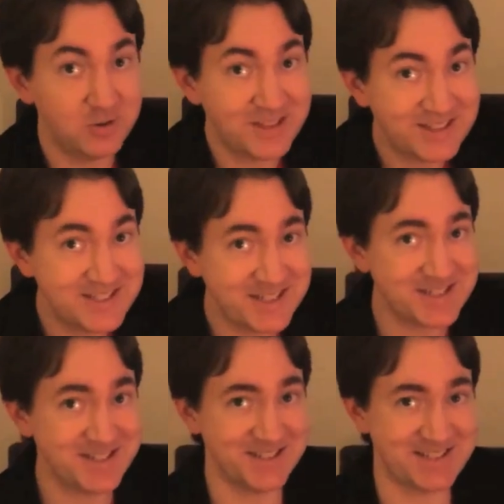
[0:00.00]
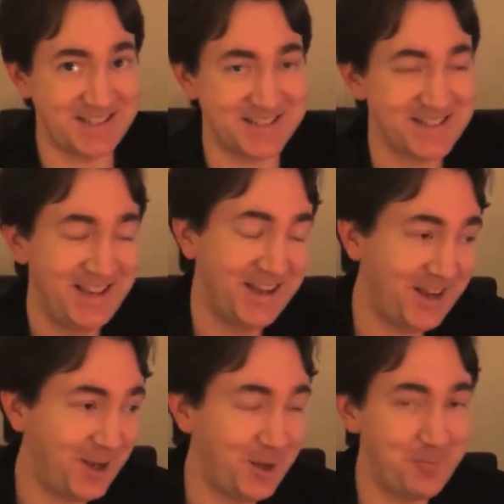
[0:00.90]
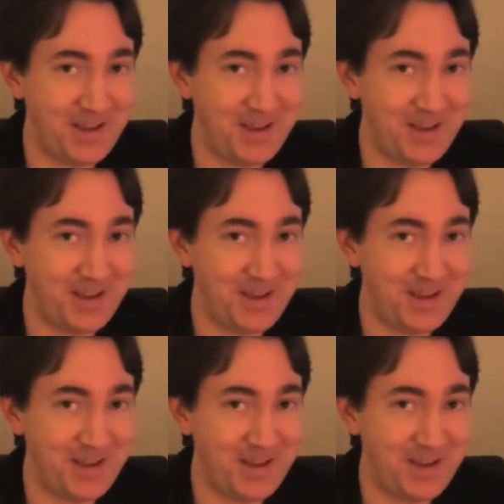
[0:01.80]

only consistencies. Um,